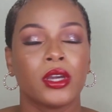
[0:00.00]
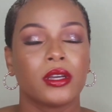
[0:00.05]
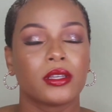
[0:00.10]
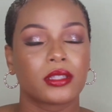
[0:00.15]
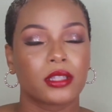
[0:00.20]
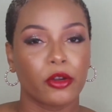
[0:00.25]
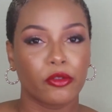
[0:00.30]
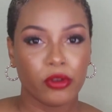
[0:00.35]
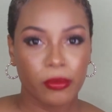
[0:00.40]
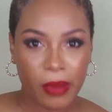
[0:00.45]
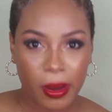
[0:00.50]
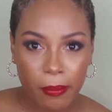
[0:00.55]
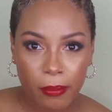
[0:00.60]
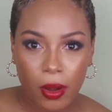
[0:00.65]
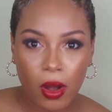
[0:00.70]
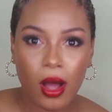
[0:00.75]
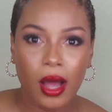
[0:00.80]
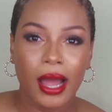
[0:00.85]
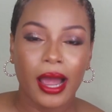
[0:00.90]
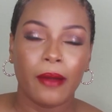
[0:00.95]
So
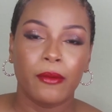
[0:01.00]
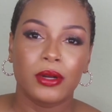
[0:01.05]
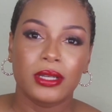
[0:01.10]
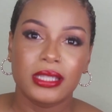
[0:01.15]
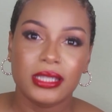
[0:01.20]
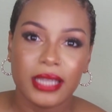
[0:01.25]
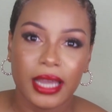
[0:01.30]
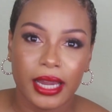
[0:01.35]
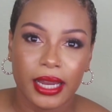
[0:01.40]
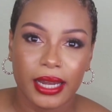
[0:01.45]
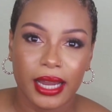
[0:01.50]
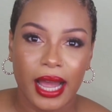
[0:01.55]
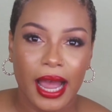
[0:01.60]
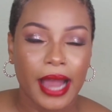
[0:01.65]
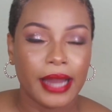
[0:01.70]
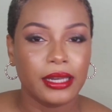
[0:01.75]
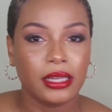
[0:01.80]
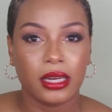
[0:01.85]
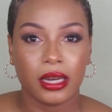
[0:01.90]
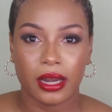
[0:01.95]
remember, I was saying that
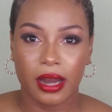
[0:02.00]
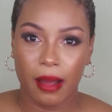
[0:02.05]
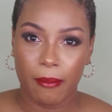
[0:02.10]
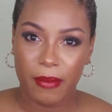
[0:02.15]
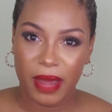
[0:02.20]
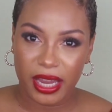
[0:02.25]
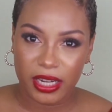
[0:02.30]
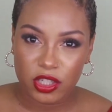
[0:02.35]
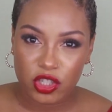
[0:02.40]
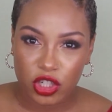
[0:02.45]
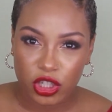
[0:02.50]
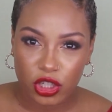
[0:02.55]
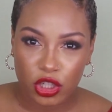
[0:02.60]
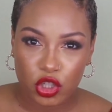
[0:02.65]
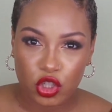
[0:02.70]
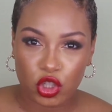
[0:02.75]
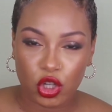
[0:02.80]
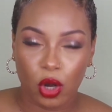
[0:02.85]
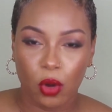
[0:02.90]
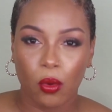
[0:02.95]
I needed a bench in the
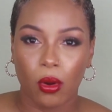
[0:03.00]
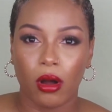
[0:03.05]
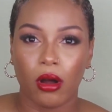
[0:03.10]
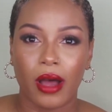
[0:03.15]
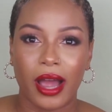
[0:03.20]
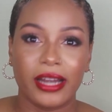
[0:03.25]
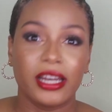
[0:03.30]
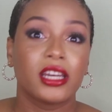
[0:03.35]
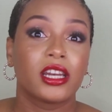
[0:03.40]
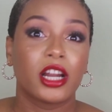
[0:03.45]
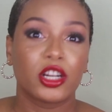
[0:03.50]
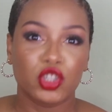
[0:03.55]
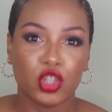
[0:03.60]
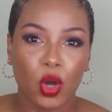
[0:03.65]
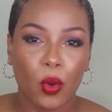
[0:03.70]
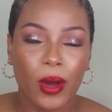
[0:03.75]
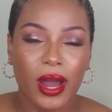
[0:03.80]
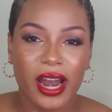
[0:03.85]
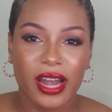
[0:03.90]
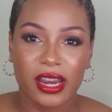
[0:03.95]
shower. I needed a
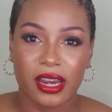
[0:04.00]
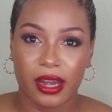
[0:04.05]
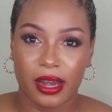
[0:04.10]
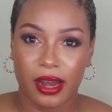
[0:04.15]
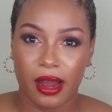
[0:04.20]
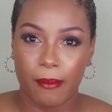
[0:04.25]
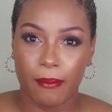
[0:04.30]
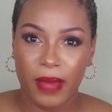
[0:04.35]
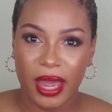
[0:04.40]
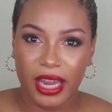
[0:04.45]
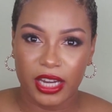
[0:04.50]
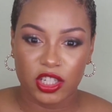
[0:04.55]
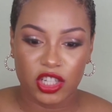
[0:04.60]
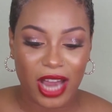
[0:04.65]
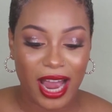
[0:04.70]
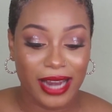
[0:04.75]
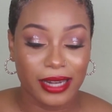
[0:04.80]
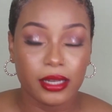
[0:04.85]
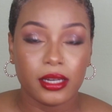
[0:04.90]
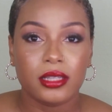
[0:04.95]
shower, I needed a bench.
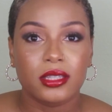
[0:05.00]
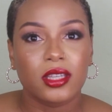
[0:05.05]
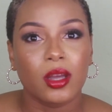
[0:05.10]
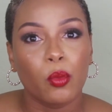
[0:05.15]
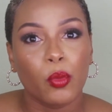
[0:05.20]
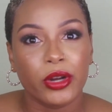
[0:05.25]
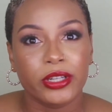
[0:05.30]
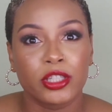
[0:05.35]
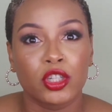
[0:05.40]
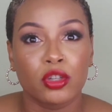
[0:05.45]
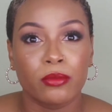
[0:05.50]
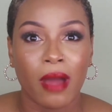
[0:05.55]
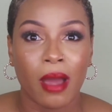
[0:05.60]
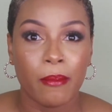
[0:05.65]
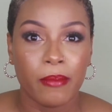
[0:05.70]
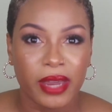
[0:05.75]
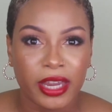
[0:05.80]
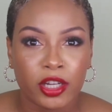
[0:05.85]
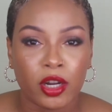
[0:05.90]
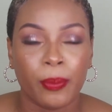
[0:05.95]
I needed somewhere to do my
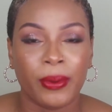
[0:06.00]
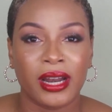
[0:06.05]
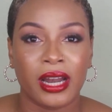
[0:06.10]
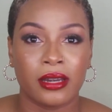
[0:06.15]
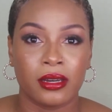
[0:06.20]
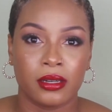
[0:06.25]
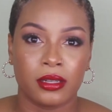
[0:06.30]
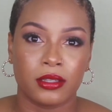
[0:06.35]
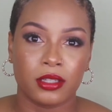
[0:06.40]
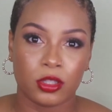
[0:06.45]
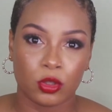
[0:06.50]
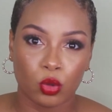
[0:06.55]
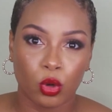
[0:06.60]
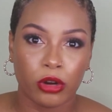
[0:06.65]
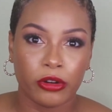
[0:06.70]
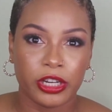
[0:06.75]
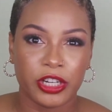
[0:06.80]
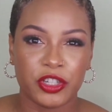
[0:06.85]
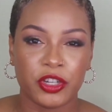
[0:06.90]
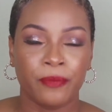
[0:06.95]
makeup, and I needed
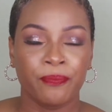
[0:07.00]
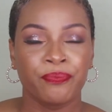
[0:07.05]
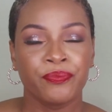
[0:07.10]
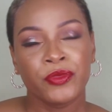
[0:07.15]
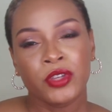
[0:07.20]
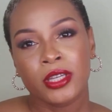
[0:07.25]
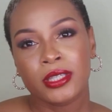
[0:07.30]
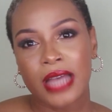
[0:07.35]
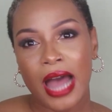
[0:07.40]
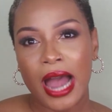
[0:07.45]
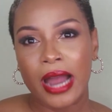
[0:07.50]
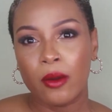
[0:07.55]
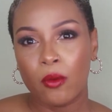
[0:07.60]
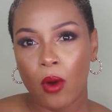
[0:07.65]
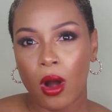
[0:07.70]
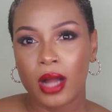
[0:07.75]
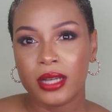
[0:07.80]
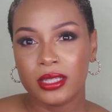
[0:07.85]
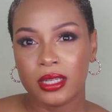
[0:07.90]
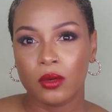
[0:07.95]
storage. So I
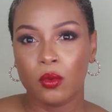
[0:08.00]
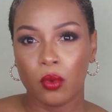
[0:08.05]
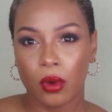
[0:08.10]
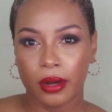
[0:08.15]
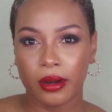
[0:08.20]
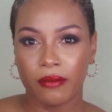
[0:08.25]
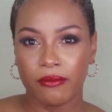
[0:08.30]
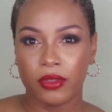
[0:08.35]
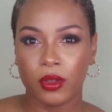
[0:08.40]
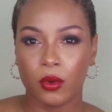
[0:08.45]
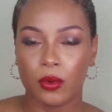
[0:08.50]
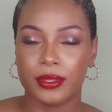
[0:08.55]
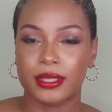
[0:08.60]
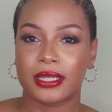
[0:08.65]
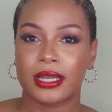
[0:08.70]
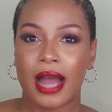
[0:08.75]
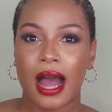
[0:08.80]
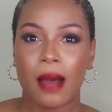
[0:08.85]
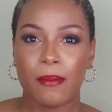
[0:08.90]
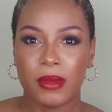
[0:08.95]
wanted one of those
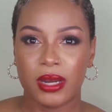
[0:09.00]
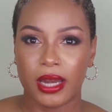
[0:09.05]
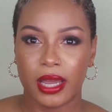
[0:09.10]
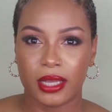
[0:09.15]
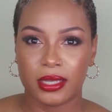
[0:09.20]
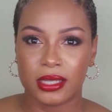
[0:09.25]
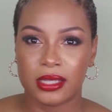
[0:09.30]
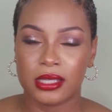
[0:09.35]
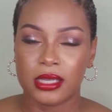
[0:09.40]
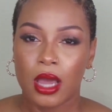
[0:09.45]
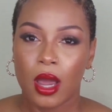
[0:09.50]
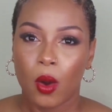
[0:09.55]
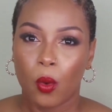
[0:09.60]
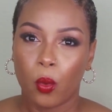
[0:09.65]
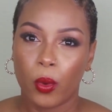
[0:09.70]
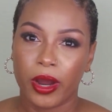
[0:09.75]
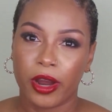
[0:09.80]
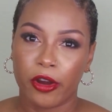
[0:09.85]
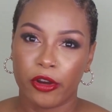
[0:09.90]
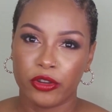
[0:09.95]
cabinets
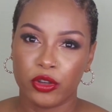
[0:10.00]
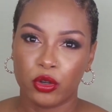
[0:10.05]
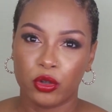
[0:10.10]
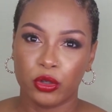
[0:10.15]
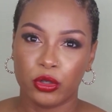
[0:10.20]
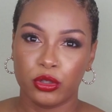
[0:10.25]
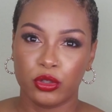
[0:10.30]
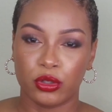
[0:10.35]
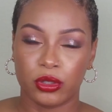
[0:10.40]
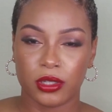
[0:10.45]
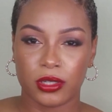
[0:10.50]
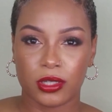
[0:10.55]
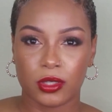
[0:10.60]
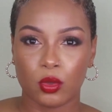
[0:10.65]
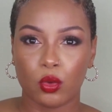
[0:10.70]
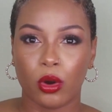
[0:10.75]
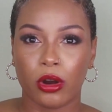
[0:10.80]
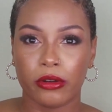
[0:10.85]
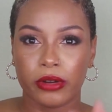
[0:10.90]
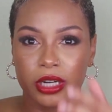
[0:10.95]
where you could do the
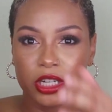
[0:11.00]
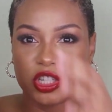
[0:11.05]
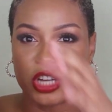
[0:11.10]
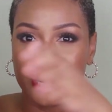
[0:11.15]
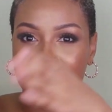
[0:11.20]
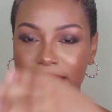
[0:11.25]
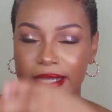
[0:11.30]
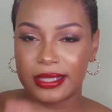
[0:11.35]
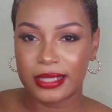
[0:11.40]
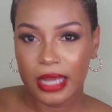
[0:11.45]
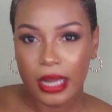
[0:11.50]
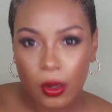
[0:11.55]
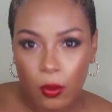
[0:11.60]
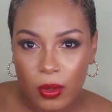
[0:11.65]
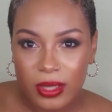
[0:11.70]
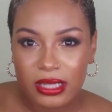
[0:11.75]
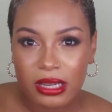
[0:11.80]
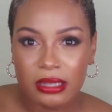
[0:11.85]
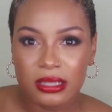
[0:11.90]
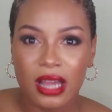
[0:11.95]
storage and the sink
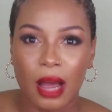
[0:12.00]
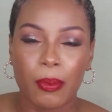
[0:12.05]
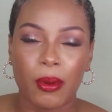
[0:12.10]
was on top